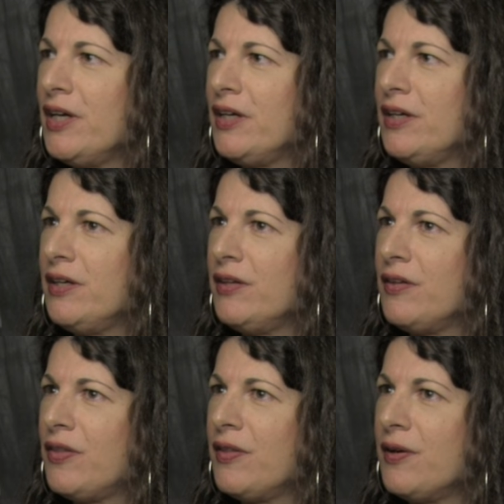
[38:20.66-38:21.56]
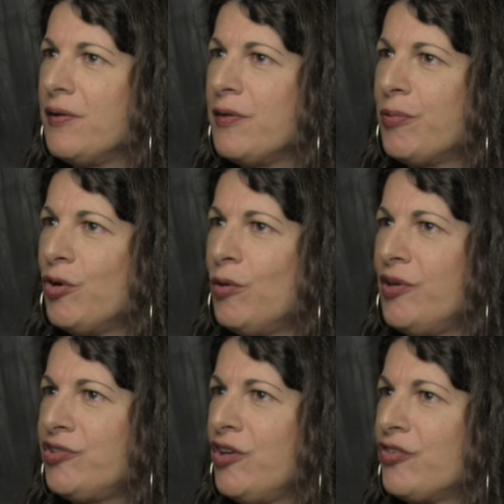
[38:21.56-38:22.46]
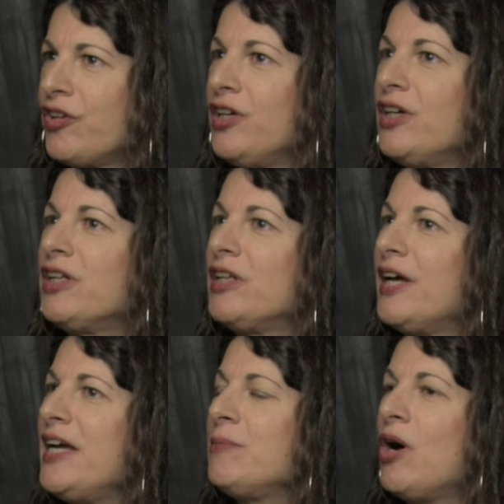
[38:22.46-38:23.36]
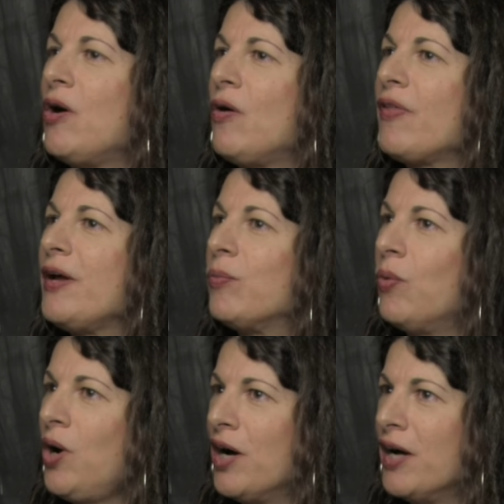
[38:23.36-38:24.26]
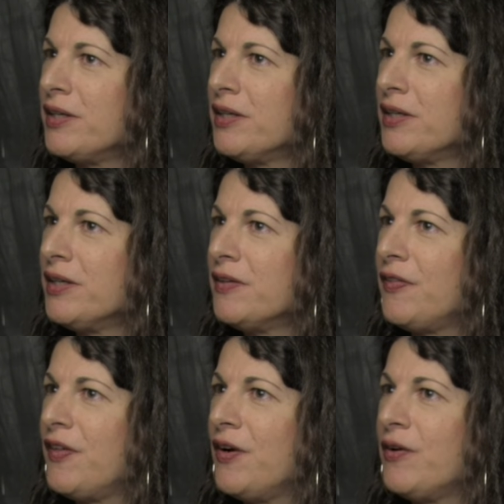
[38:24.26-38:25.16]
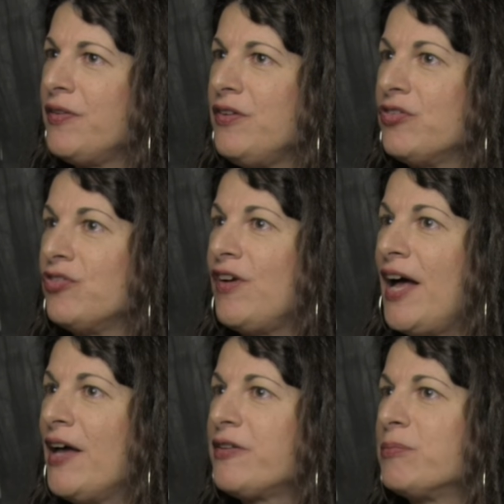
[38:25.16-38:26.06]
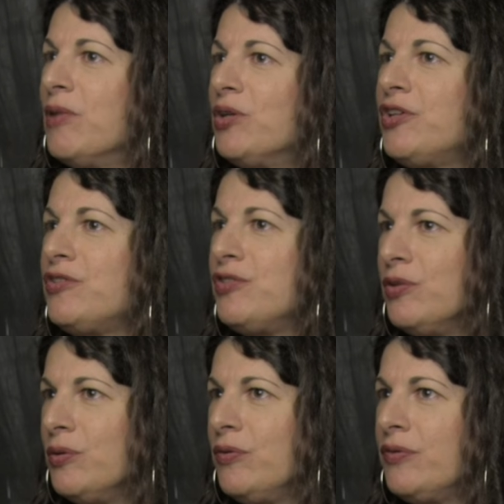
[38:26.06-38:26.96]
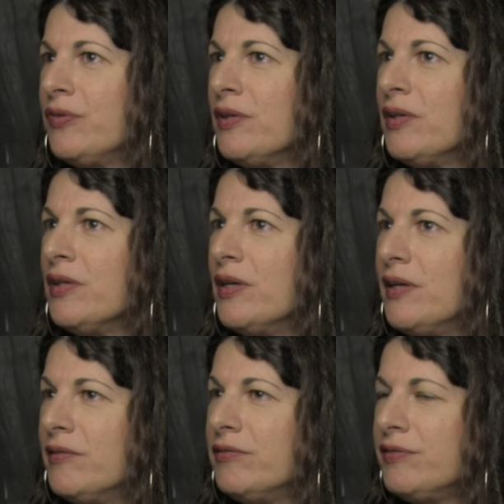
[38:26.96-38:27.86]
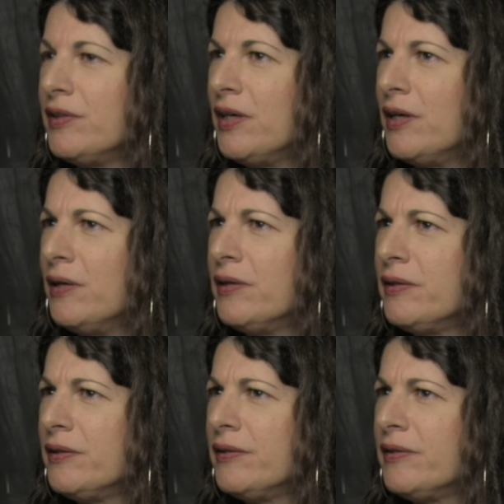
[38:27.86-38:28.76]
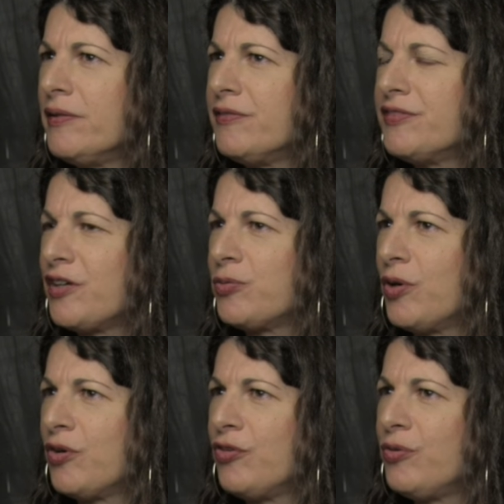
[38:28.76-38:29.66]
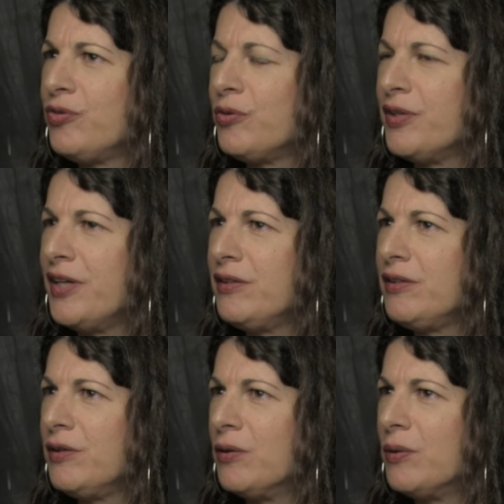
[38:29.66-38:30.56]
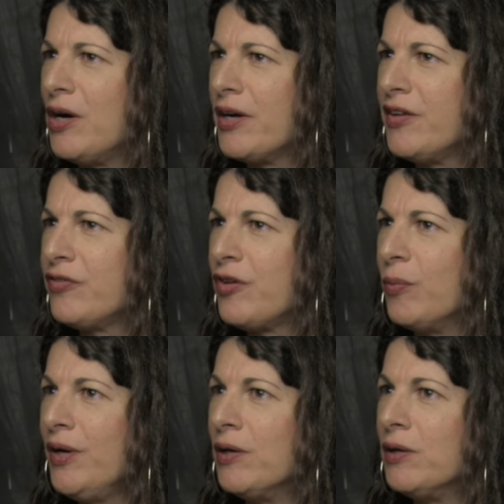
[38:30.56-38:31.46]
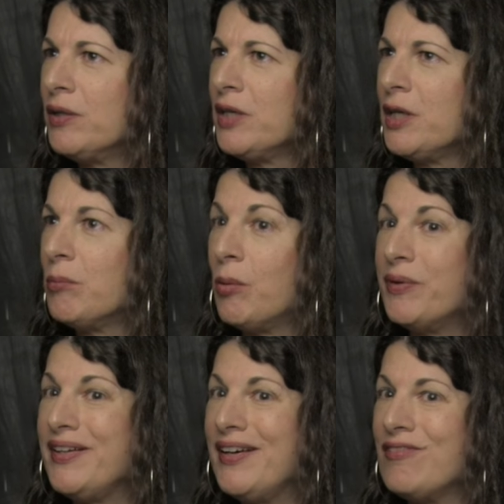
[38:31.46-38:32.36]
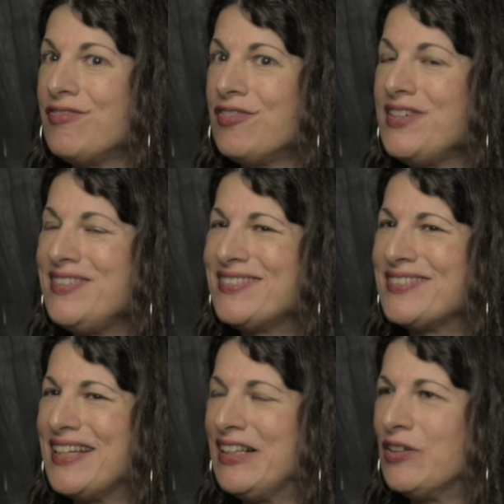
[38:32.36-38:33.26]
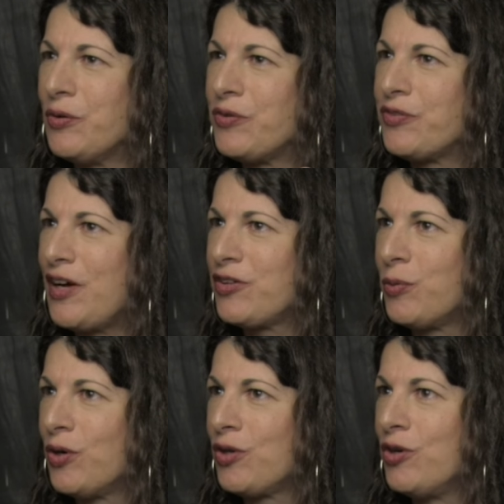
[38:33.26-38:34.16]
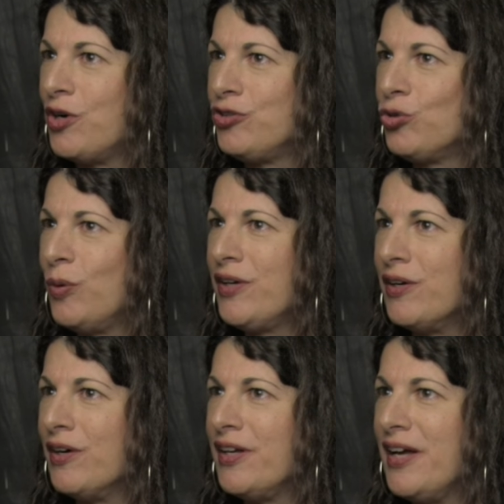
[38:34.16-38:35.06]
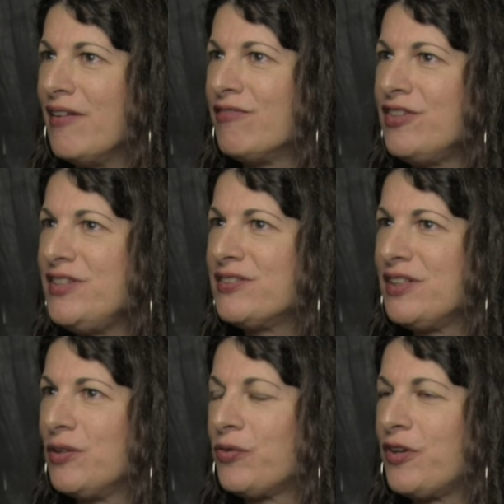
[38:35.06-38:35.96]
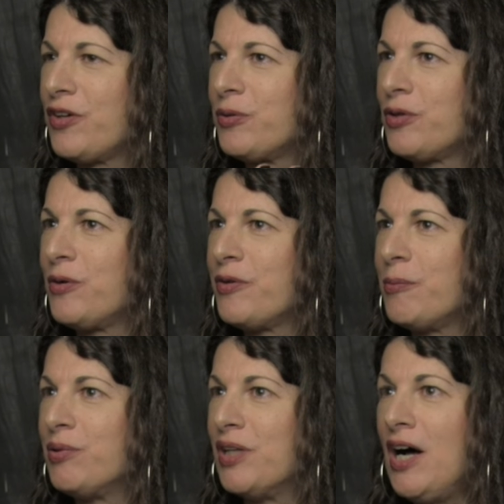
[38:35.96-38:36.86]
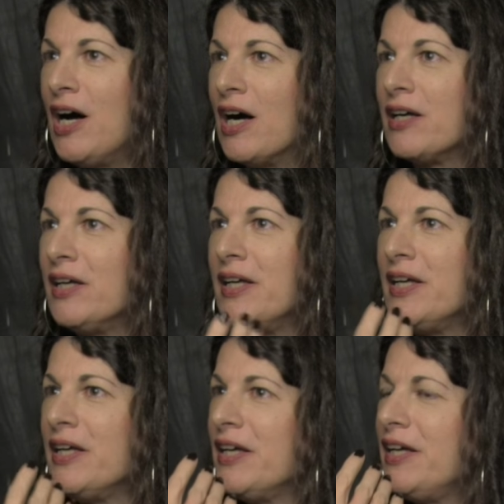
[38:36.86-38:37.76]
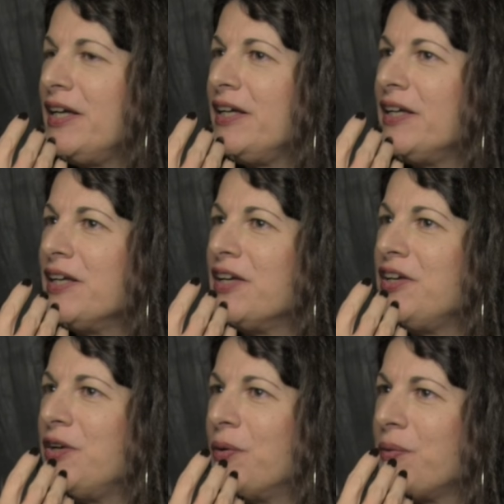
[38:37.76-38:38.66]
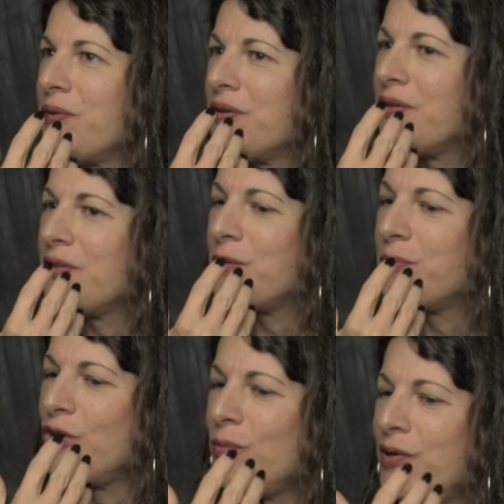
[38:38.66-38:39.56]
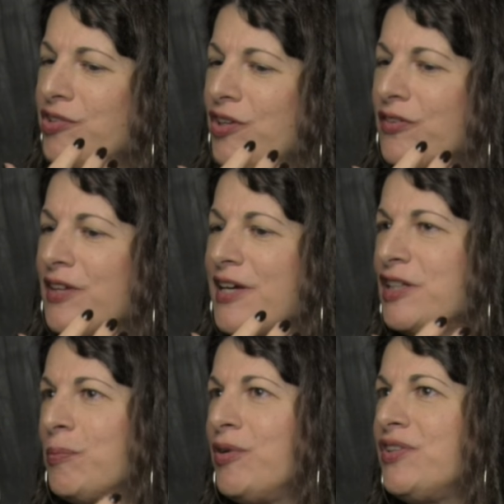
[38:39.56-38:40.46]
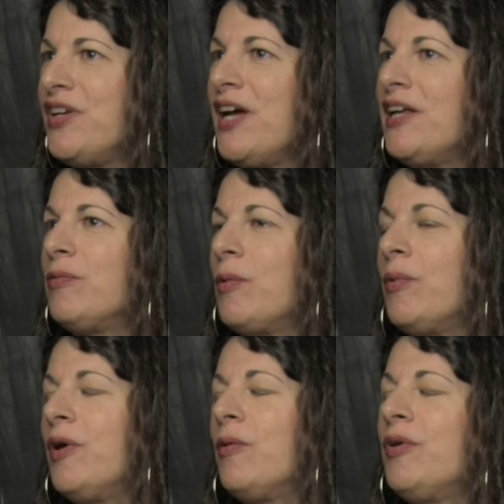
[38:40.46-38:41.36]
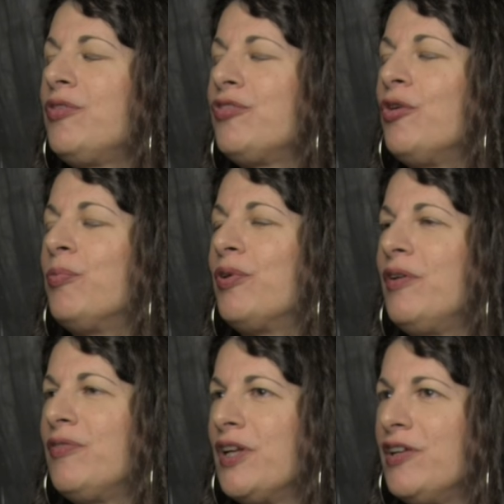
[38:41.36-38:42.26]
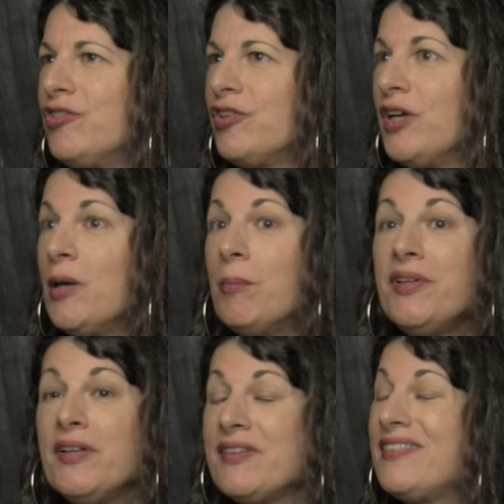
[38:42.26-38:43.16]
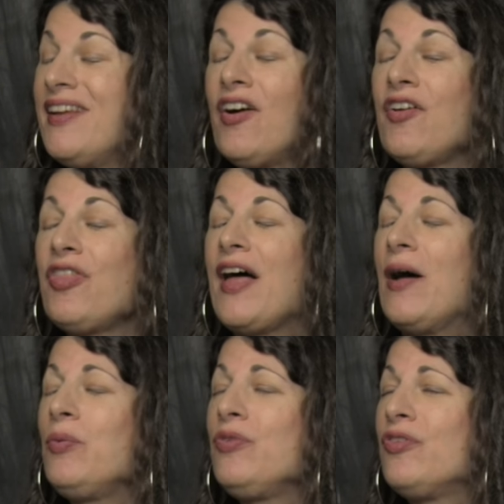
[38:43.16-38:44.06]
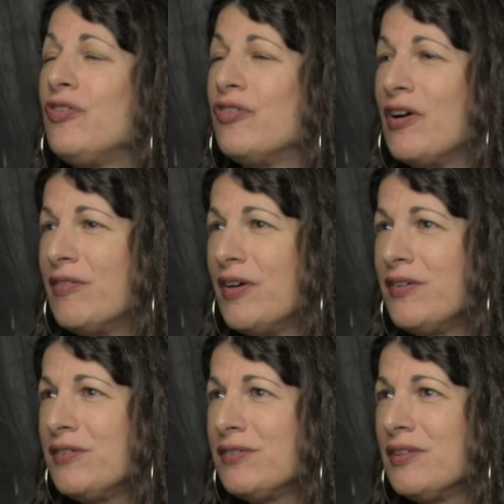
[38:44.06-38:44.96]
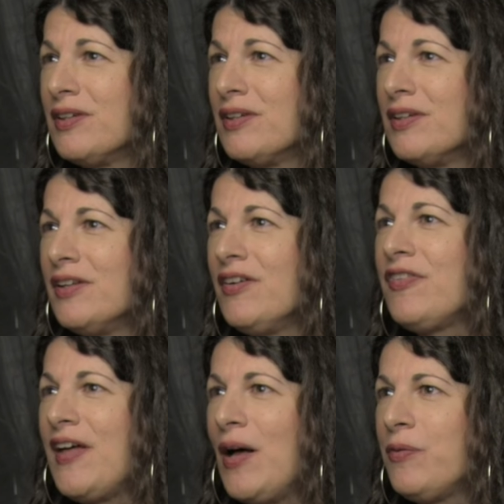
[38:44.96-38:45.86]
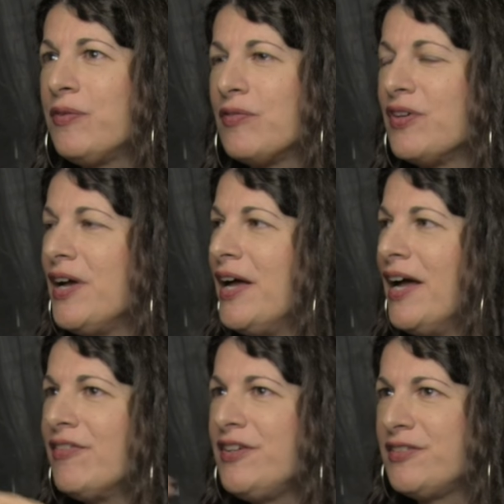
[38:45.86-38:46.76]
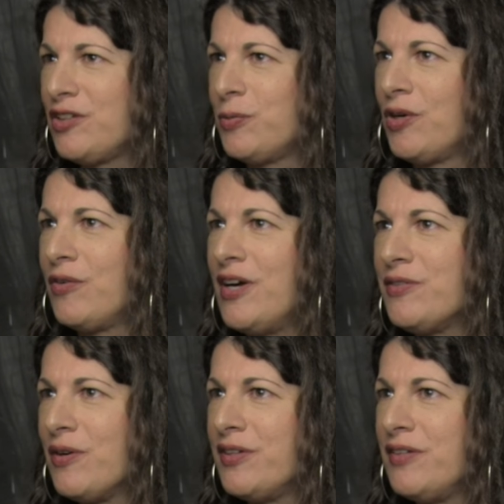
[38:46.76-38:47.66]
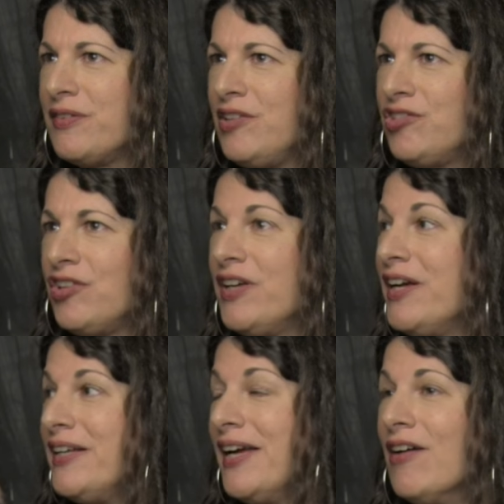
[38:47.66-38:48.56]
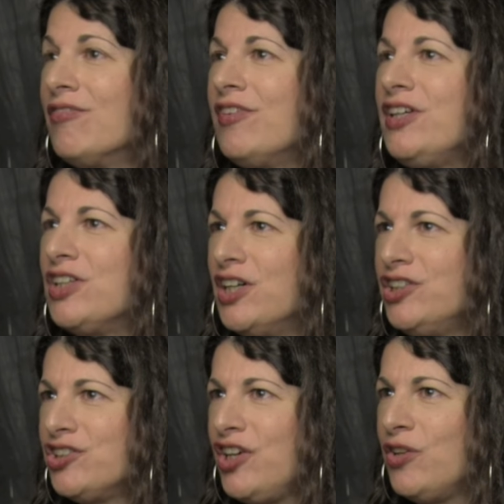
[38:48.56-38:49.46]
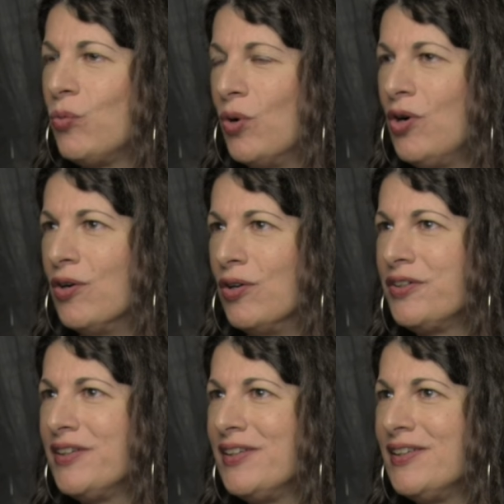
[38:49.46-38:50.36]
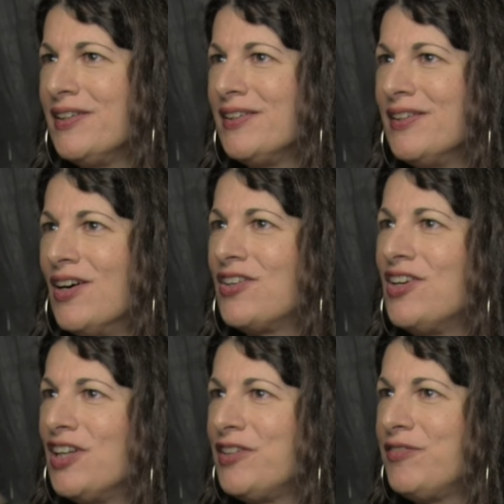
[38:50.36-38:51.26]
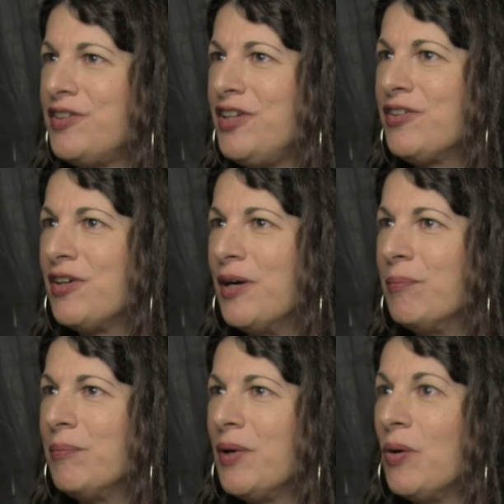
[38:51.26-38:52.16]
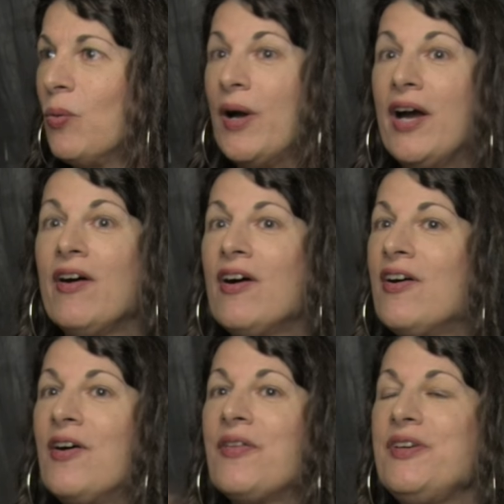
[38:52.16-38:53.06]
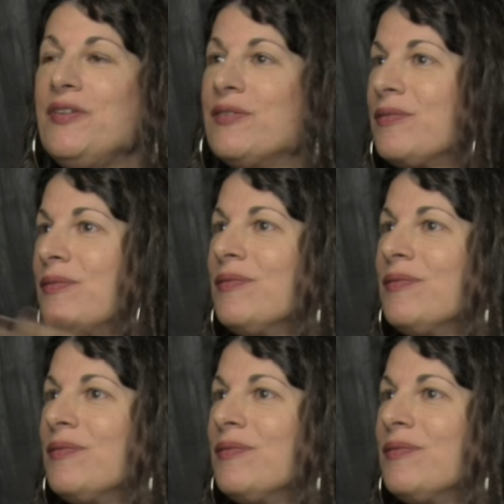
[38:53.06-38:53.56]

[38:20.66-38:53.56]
the prohibitionists can claim all they want, that there are these vast multitudes of sex workers who are doing it, you know, against their will. But when every single sex worker on Twitter and every single sex worker has a blog, you know, the prohibitionists like to pretend, well, we're so privileged. But it's like there are thousands of us. There are thousands of us. Every sex worker rights organization in every country in the world are calling for decrim. Where are all these